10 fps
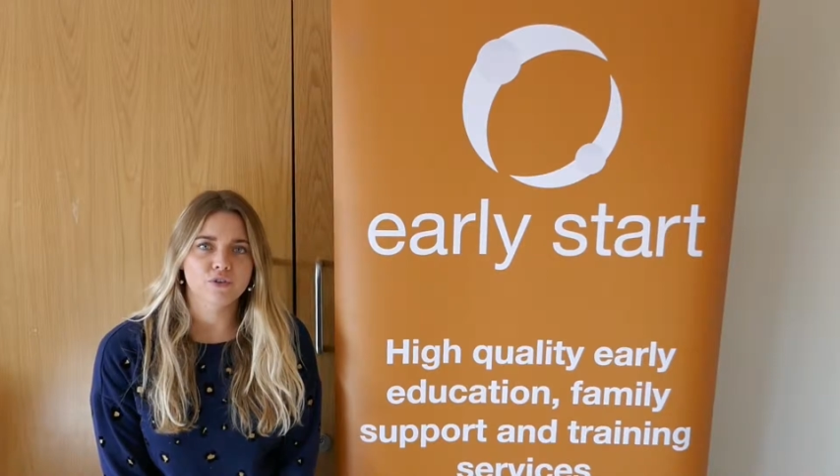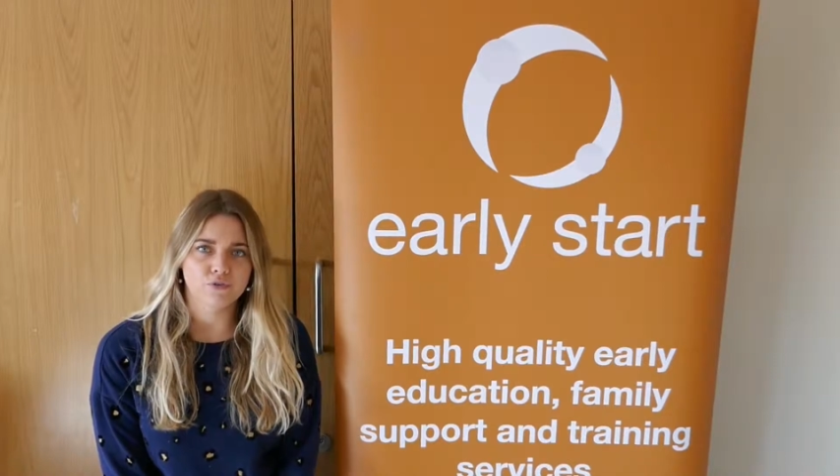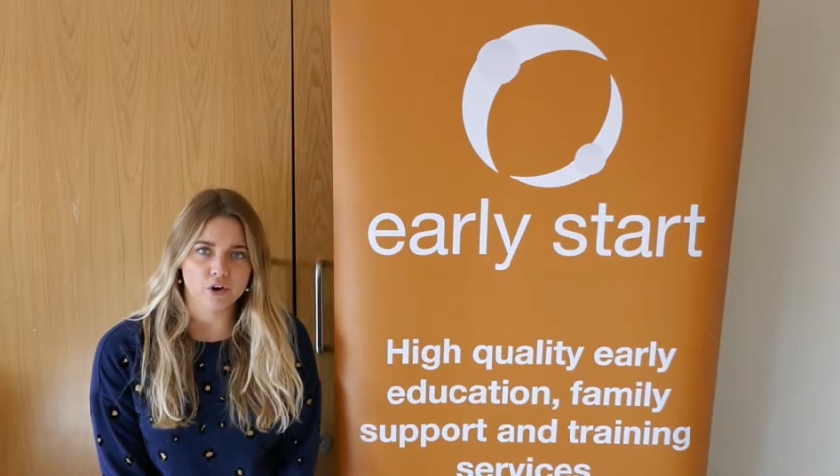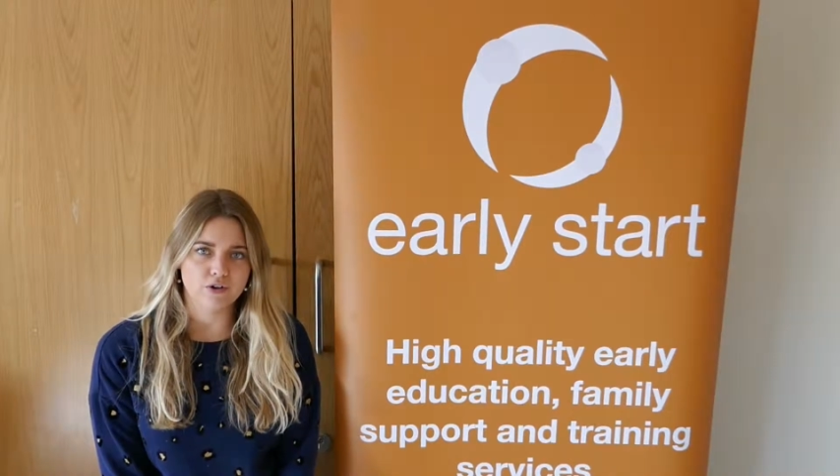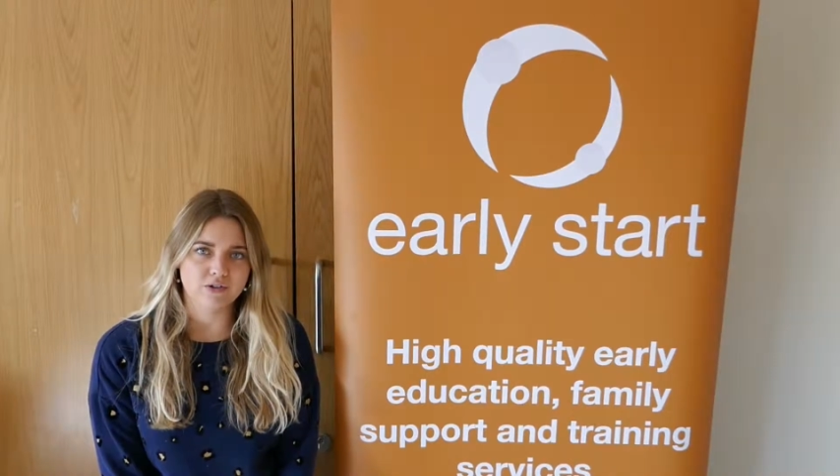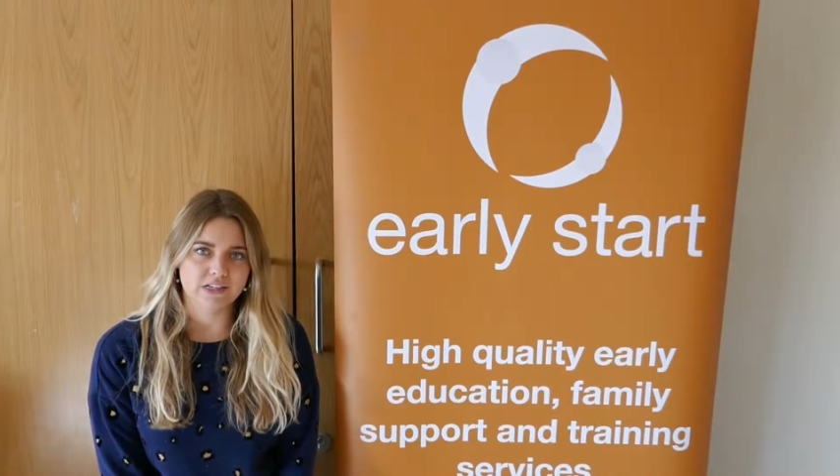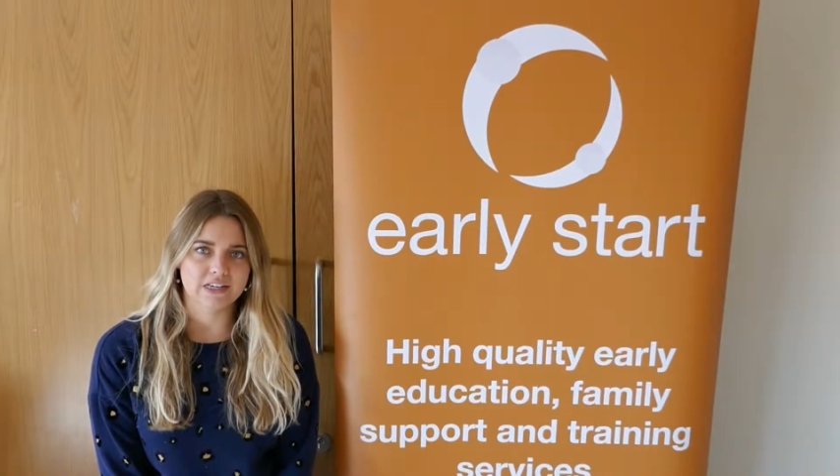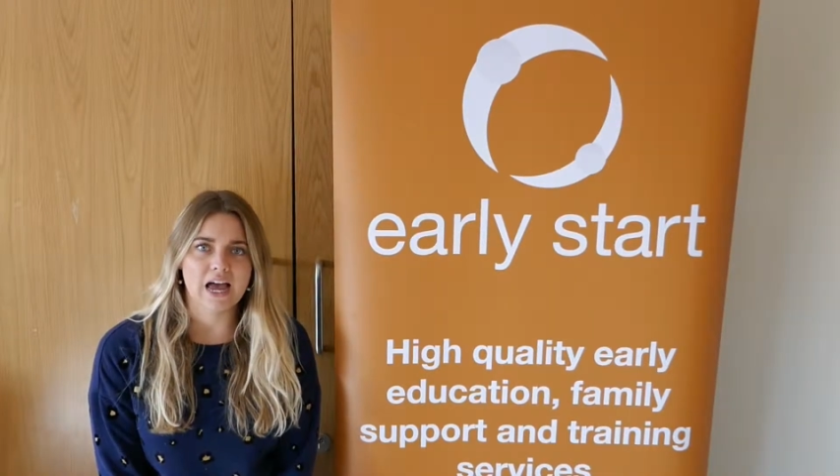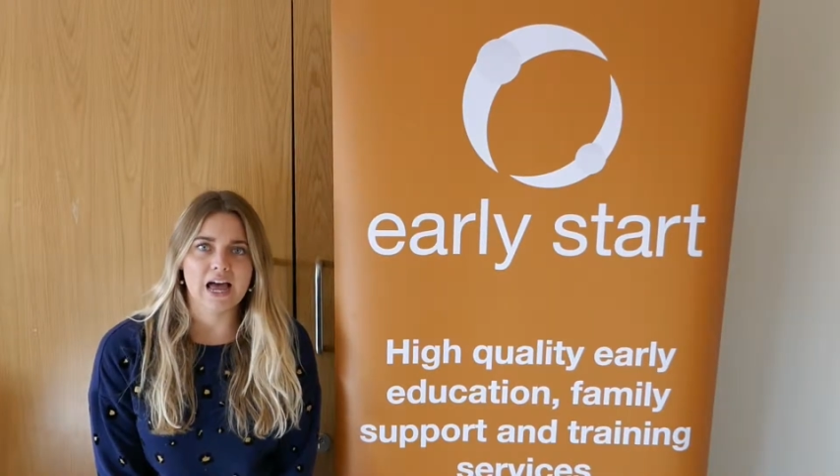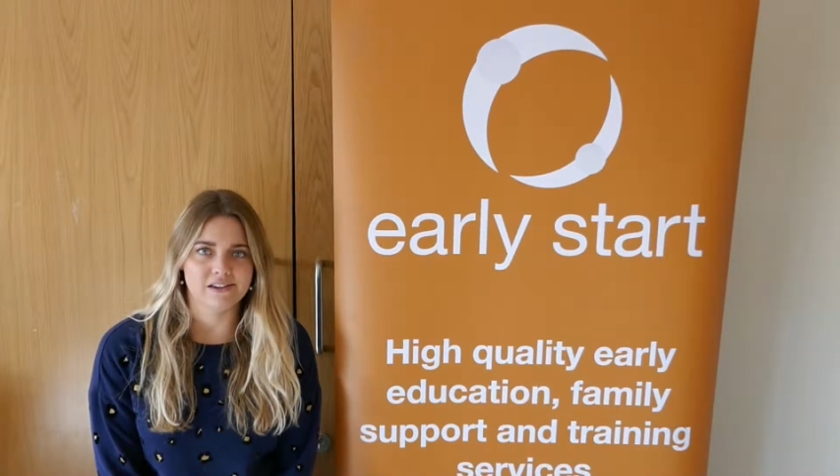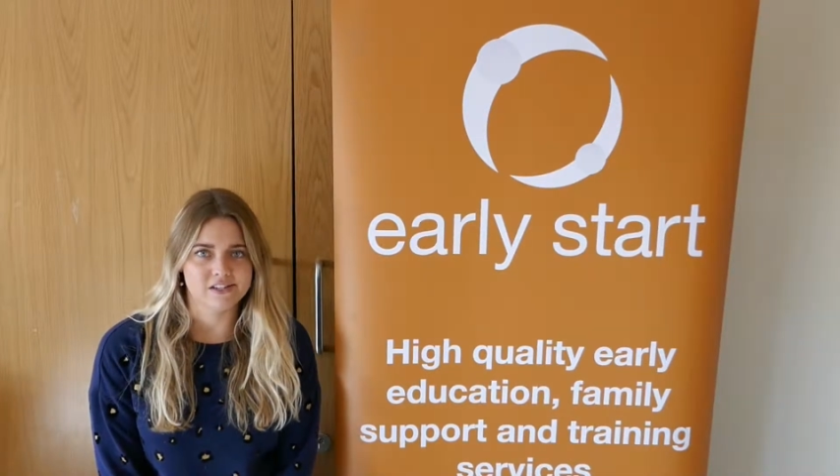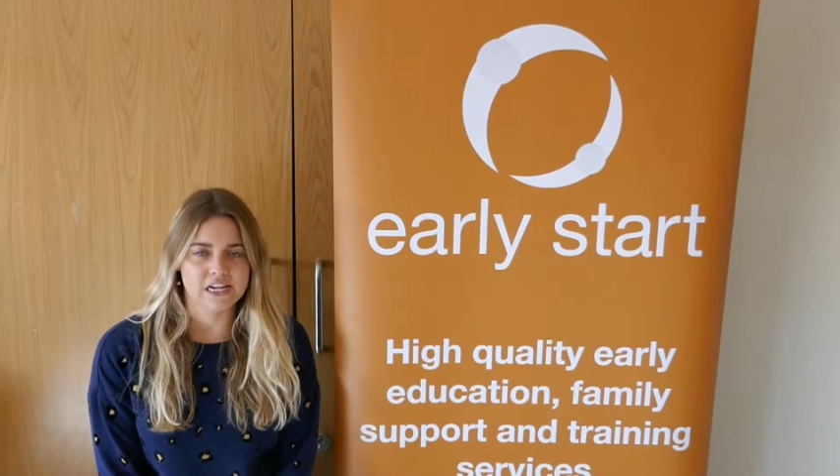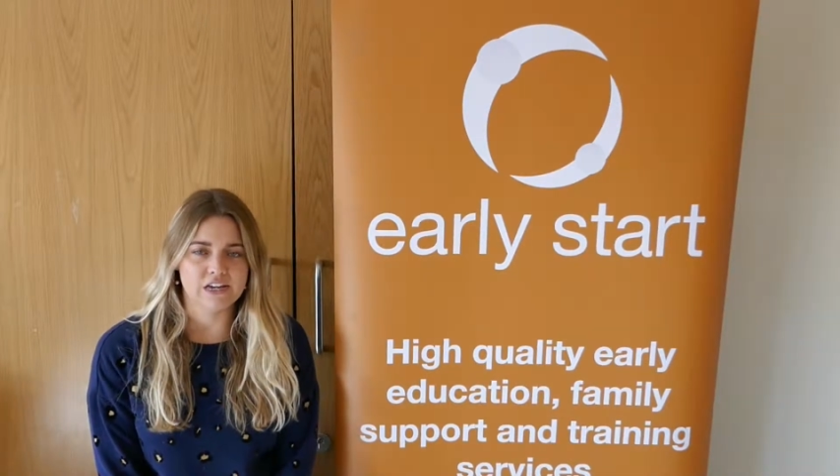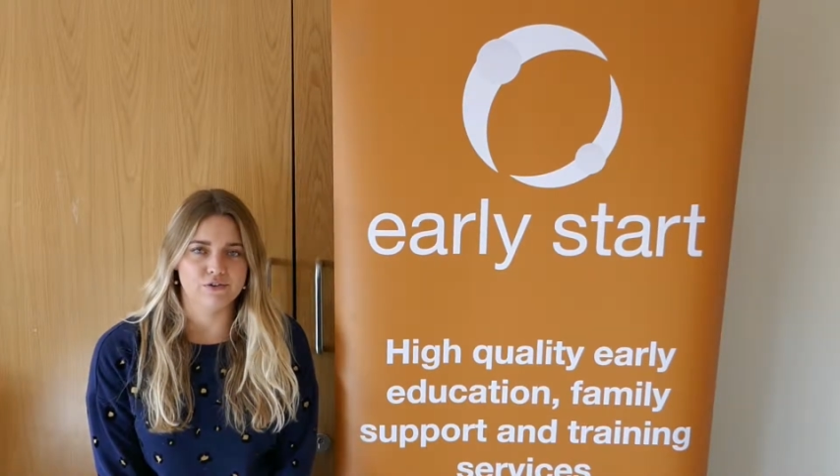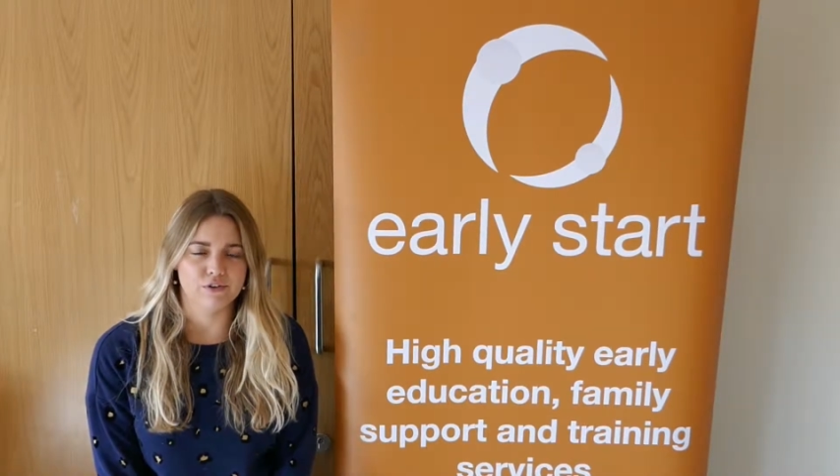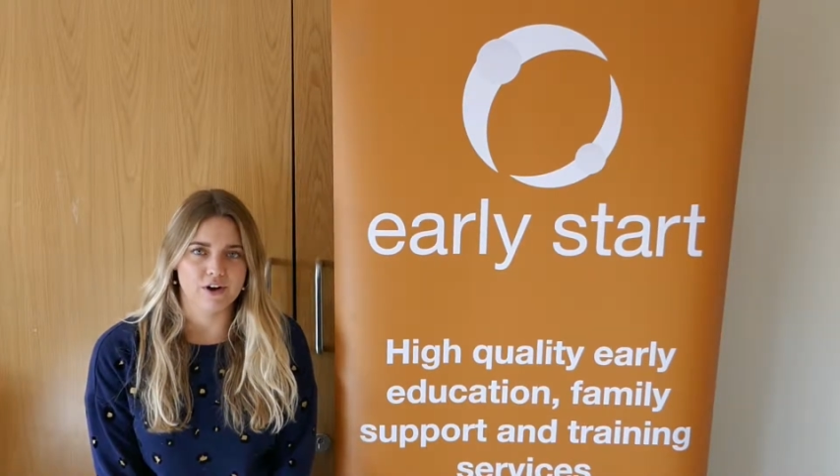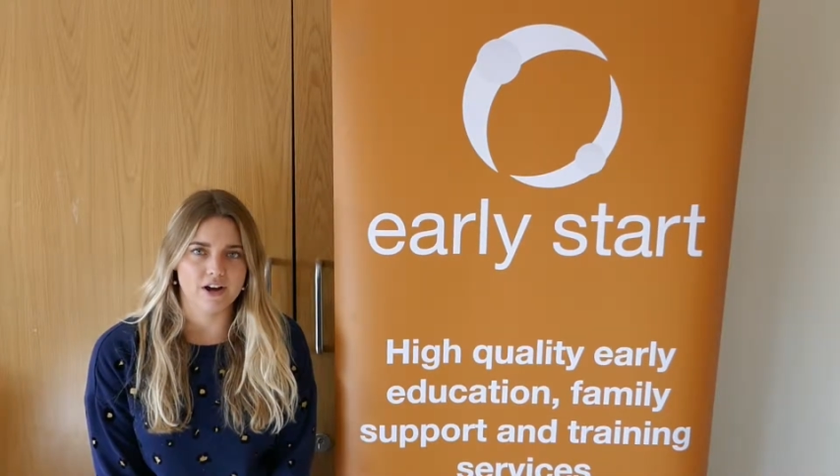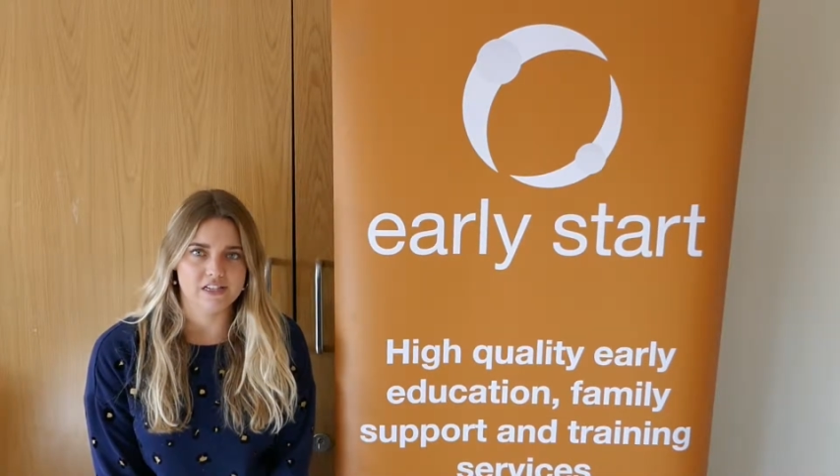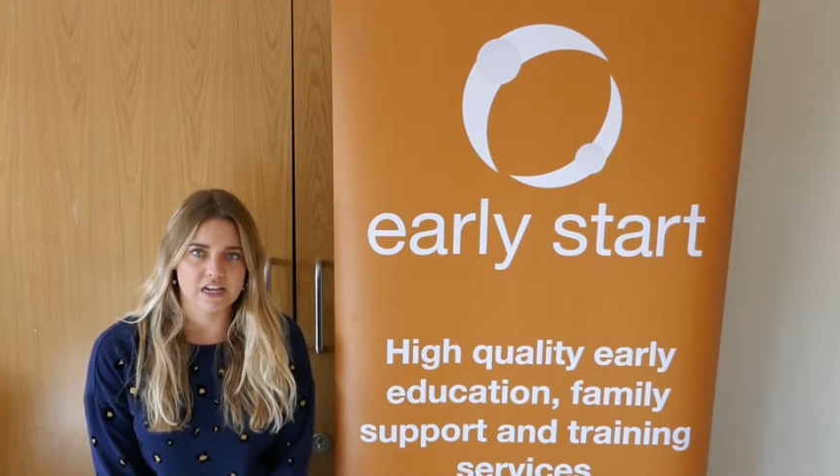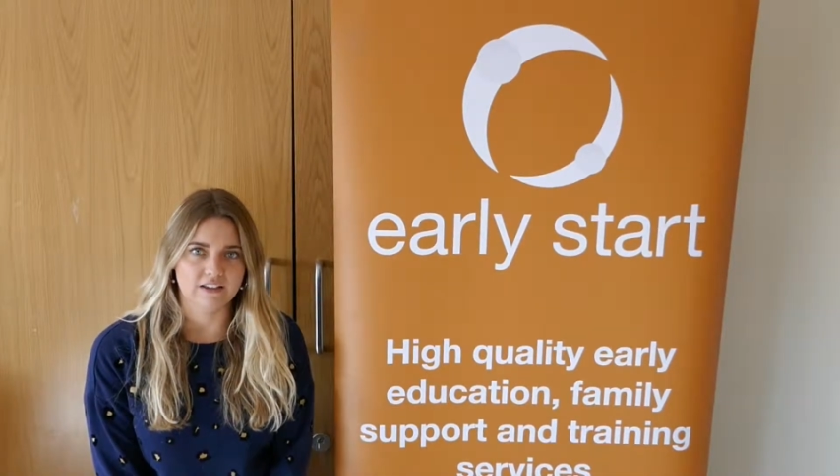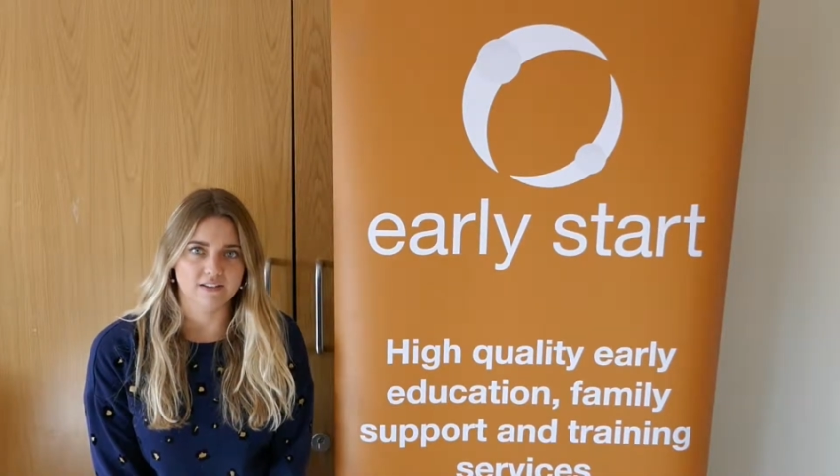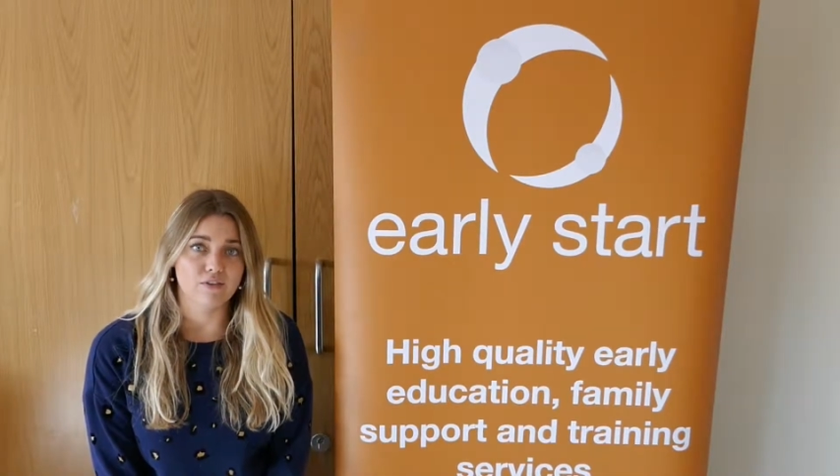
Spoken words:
frozen and tinned varieties.